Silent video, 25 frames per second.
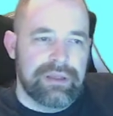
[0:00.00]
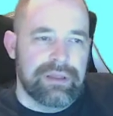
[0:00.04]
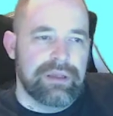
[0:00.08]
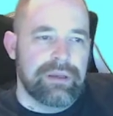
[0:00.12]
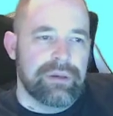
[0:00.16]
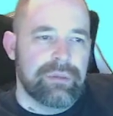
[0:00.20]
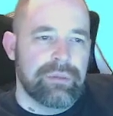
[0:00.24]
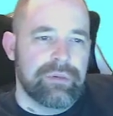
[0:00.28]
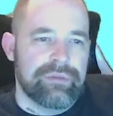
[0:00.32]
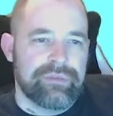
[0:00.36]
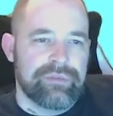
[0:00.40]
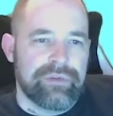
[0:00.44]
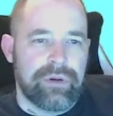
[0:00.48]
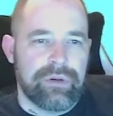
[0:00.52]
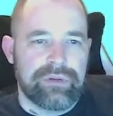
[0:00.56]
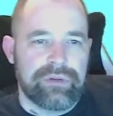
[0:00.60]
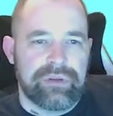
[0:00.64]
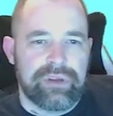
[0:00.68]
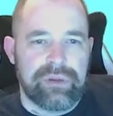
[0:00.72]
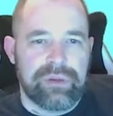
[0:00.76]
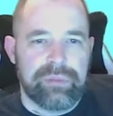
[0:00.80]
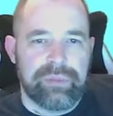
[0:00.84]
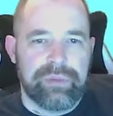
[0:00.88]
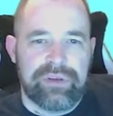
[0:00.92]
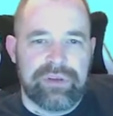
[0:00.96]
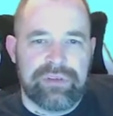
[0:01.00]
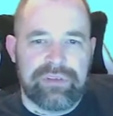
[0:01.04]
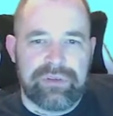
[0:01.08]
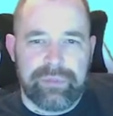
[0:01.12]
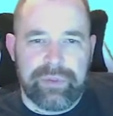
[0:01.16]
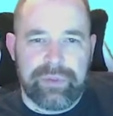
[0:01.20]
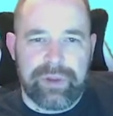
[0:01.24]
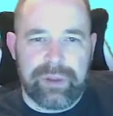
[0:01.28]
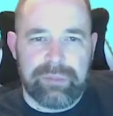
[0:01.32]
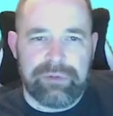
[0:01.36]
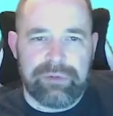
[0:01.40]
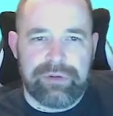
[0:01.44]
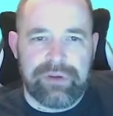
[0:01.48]
We're folding a piece of
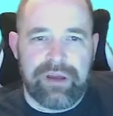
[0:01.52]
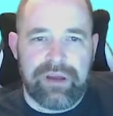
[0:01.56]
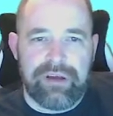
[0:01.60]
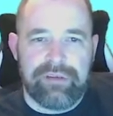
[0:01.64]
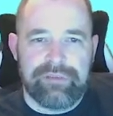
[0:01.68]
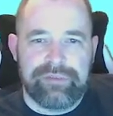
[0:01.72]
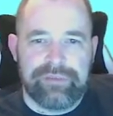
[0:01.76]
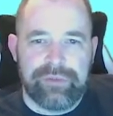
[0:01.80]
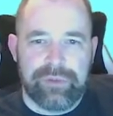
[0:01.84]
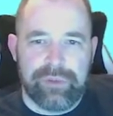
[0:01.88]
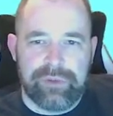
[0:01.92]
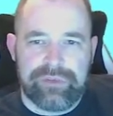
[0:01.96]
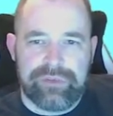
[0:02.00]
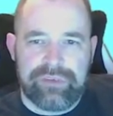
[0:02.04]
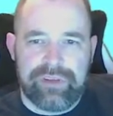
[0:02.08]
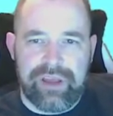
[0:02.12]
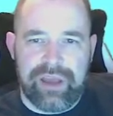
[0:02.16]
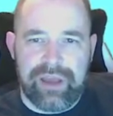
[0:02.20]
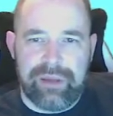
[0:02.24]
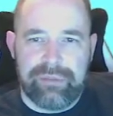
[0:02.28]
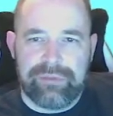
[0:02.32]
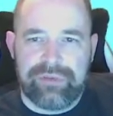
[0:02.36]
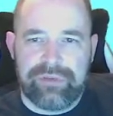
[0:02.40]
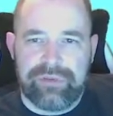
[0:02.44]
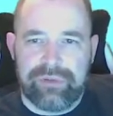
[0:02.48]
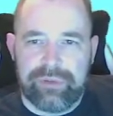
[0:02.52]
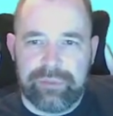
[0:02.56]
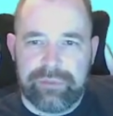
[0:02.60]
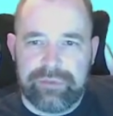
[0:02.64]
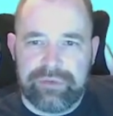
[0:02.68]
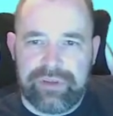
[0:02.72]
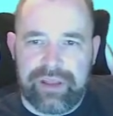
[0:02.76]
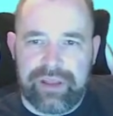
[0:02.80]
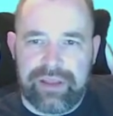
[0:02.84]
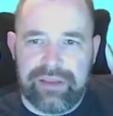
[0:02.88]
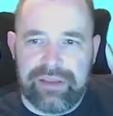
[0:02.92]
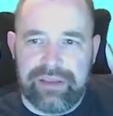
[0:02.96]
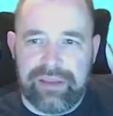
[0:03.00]
paper in half 4 times to
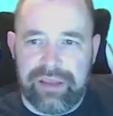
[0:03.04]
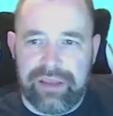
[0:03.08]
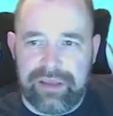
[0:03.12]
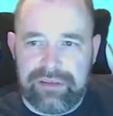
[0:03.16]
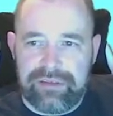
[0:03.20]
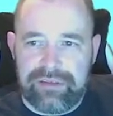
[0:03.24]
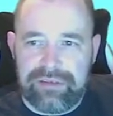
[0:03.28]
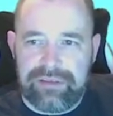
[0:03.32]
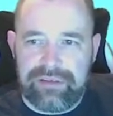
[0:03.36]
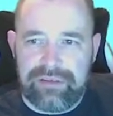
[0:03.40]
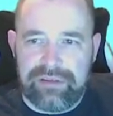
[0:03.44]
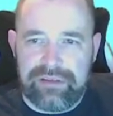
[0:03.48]
obtain this,